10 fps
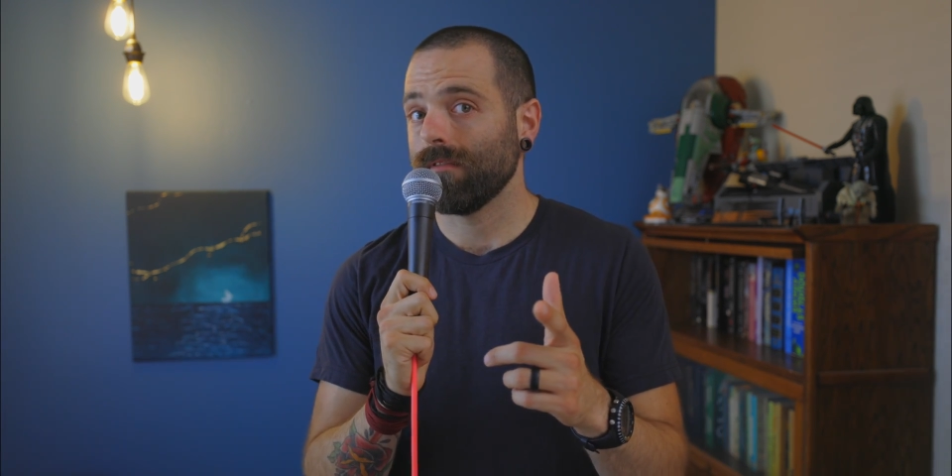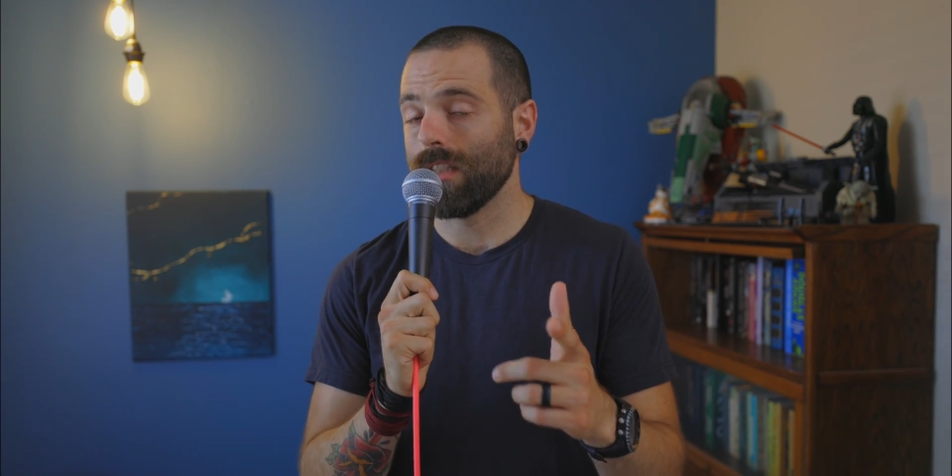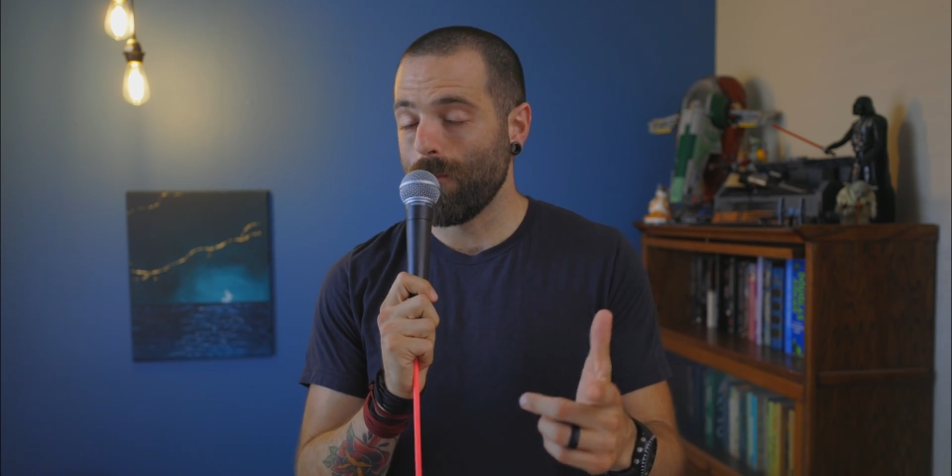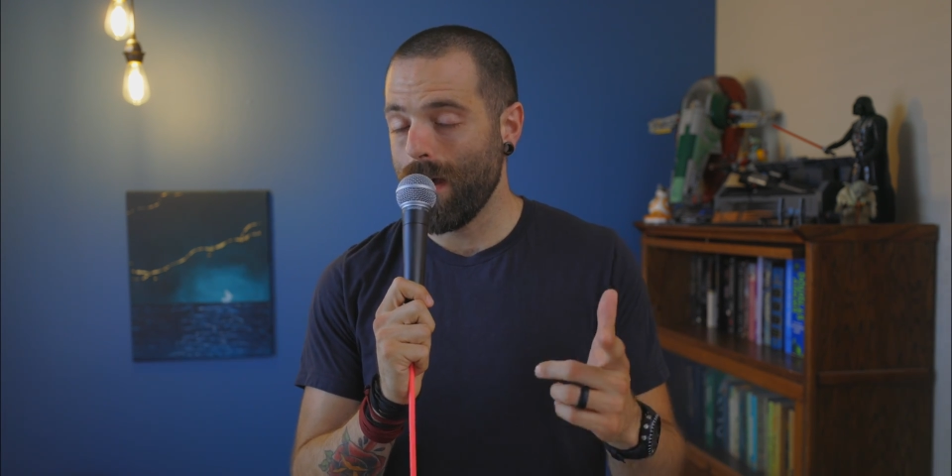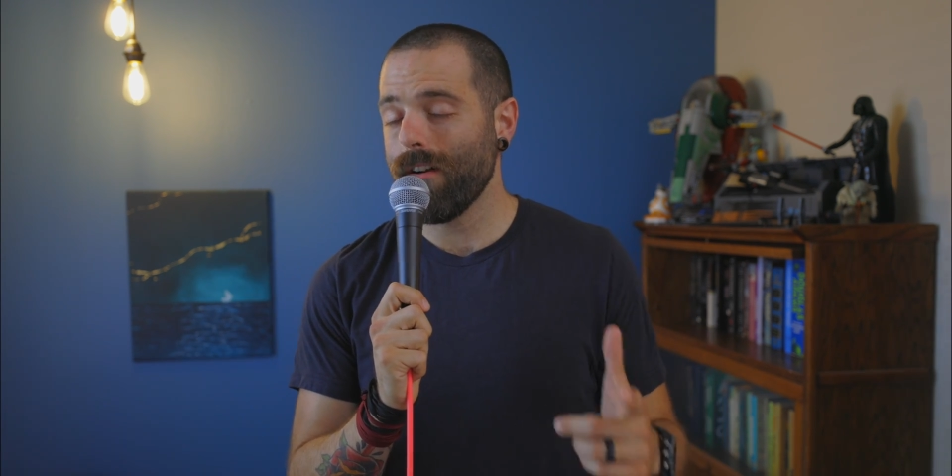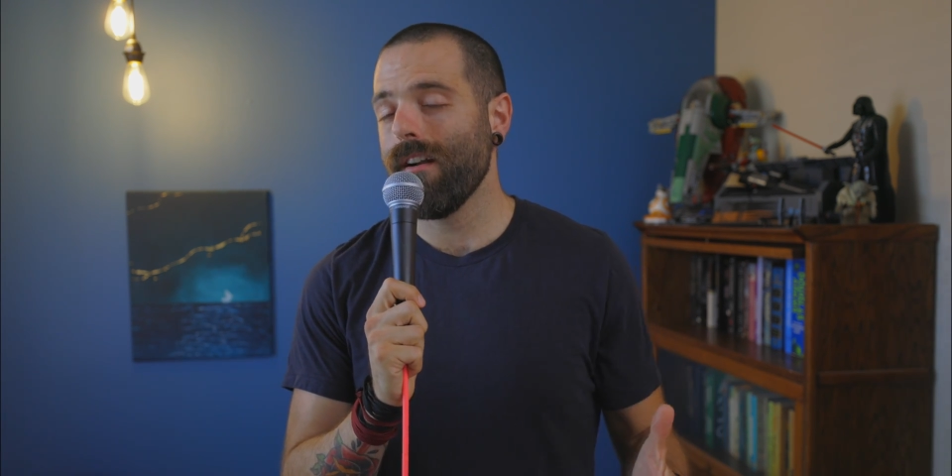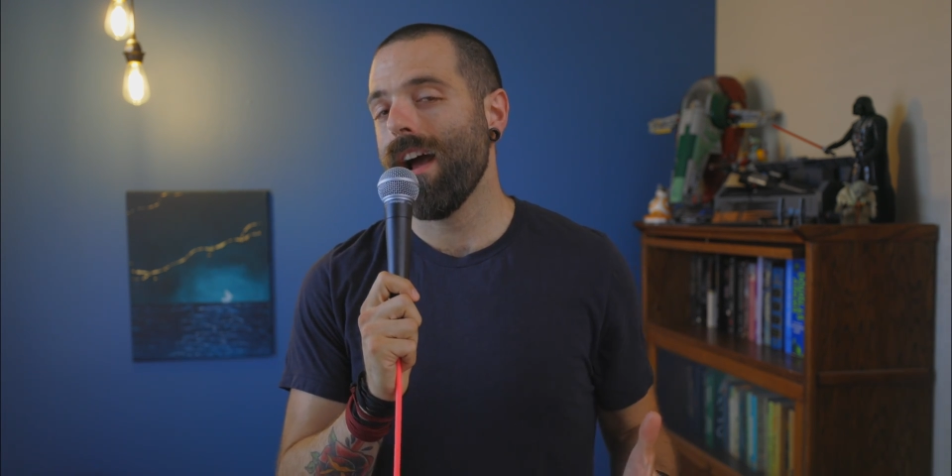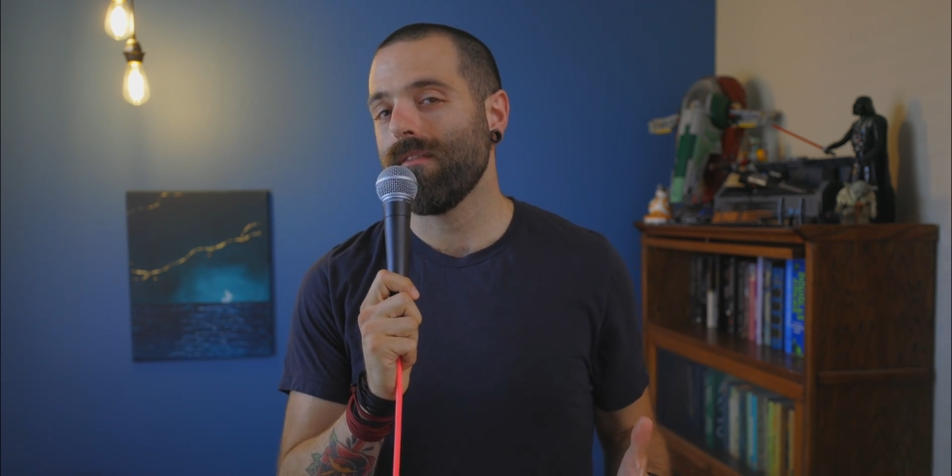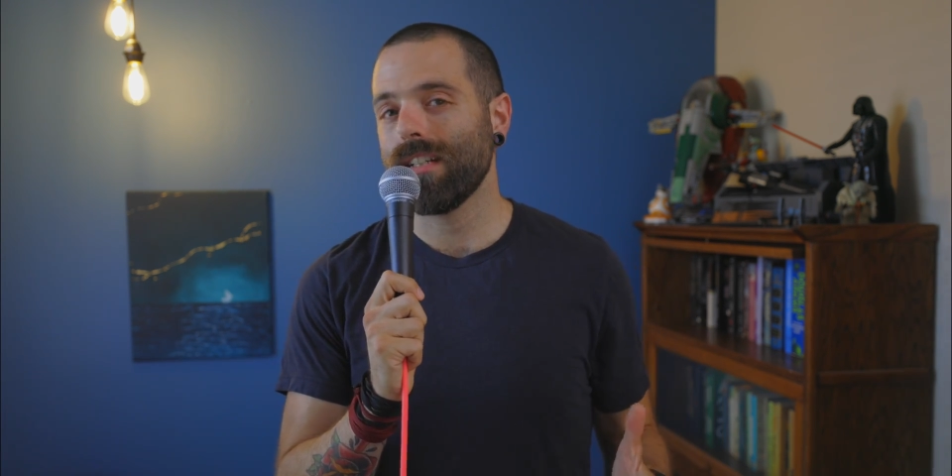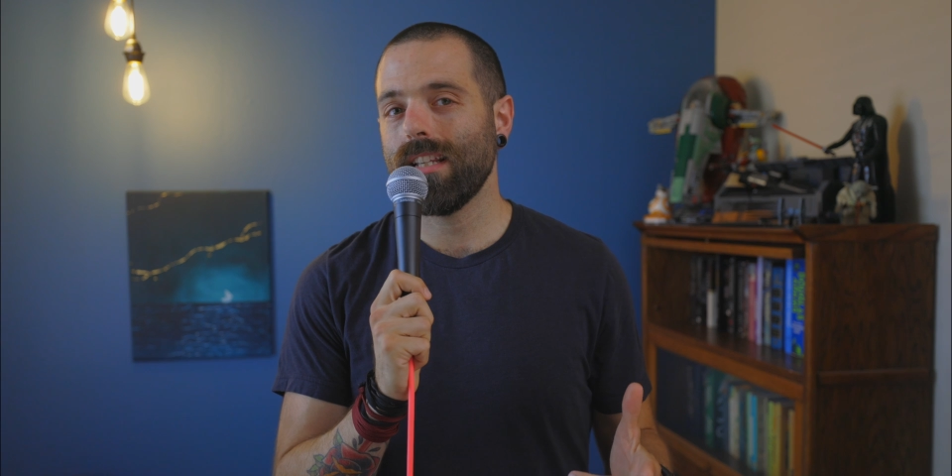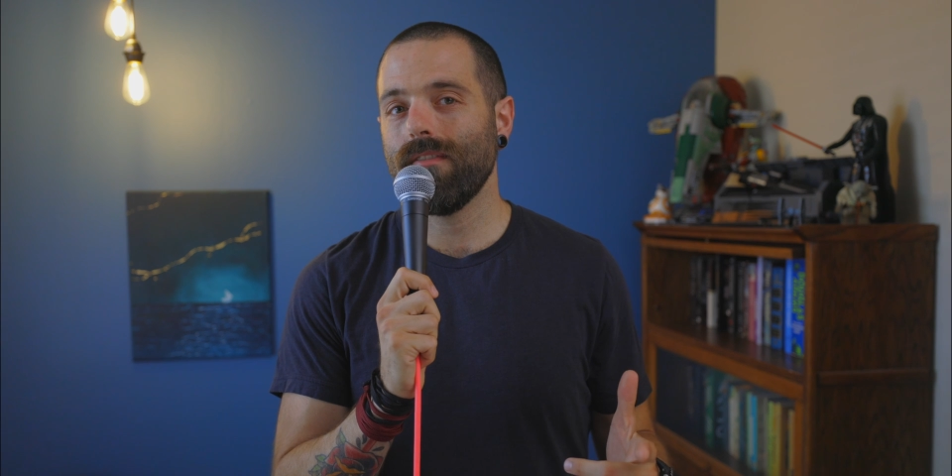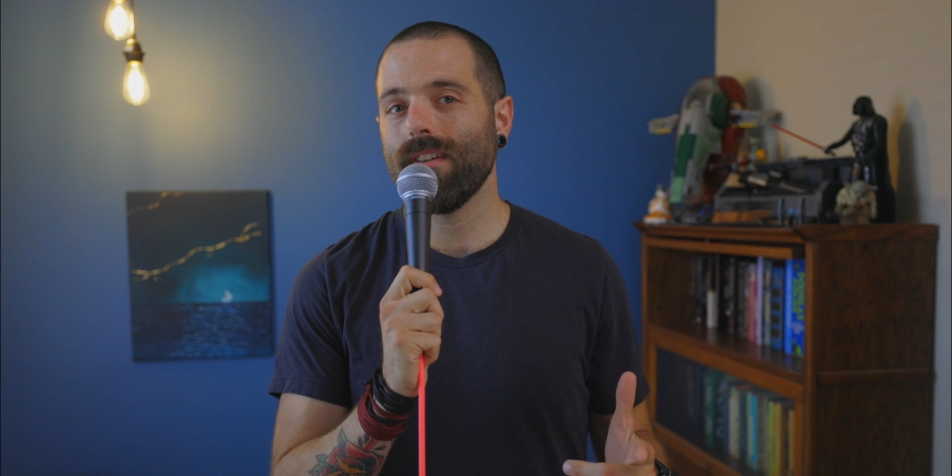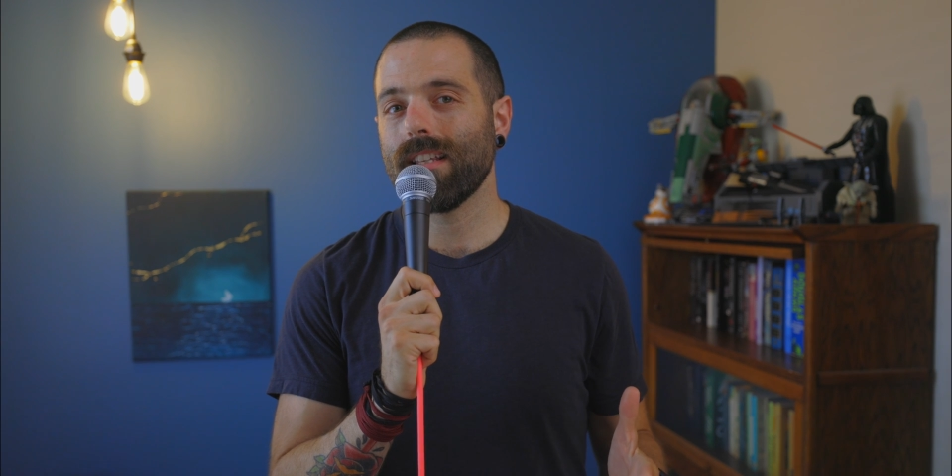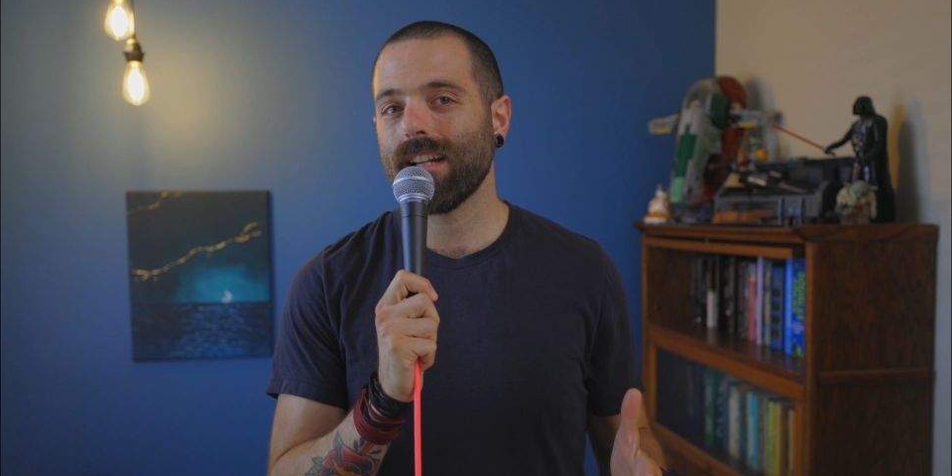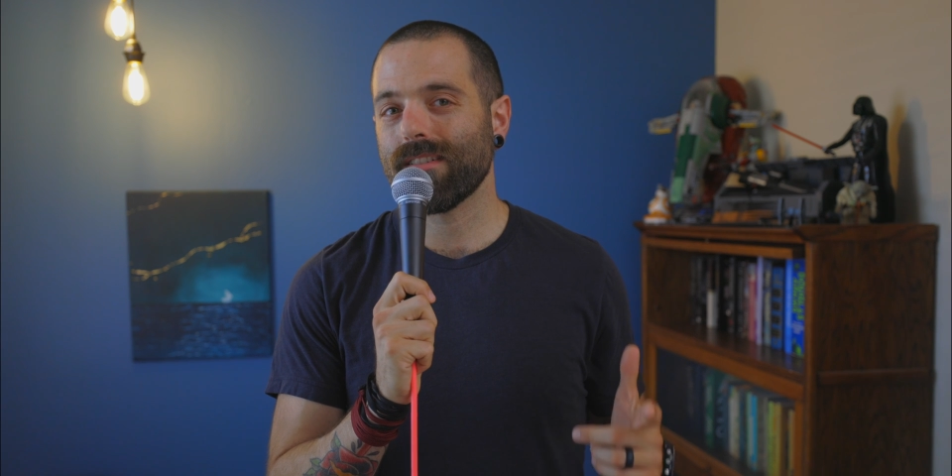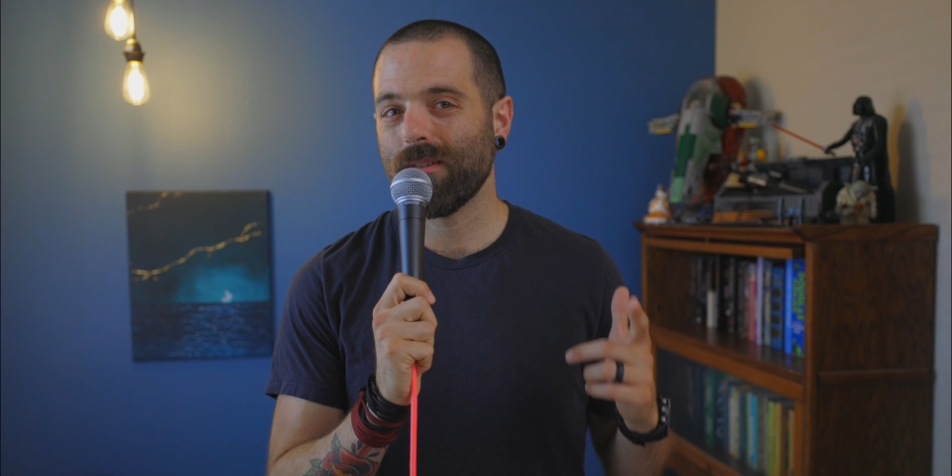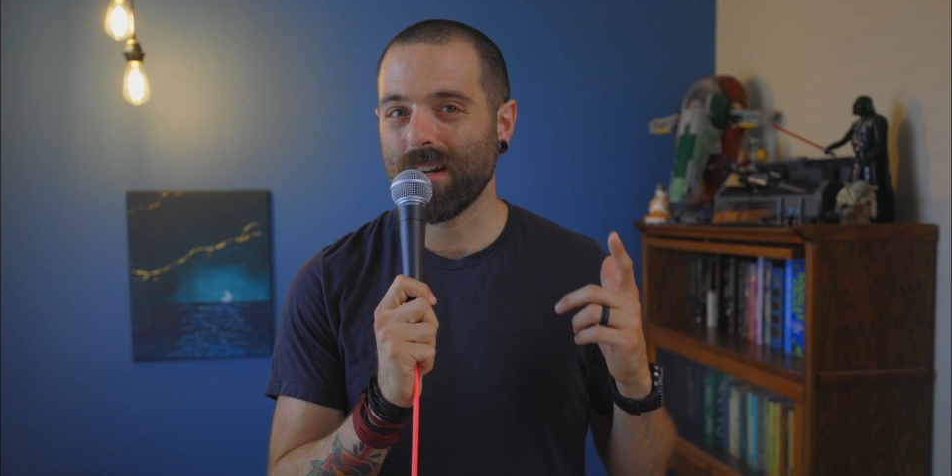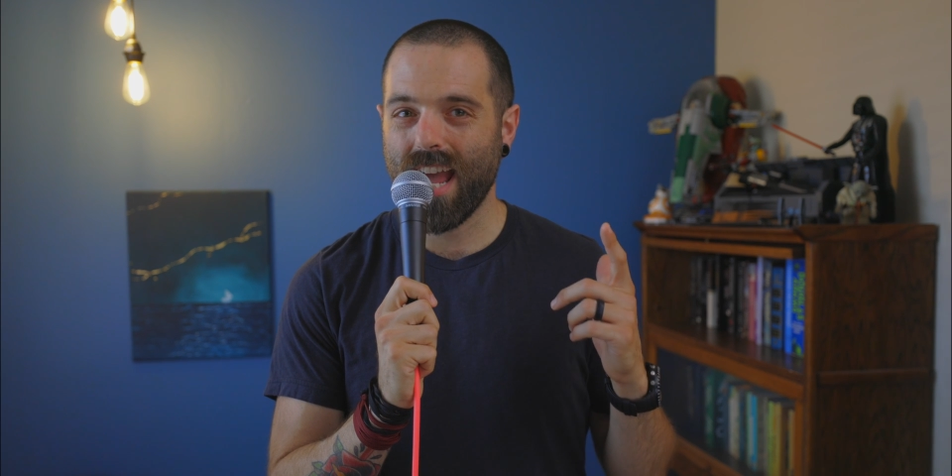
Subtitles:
you better have a TV that is going to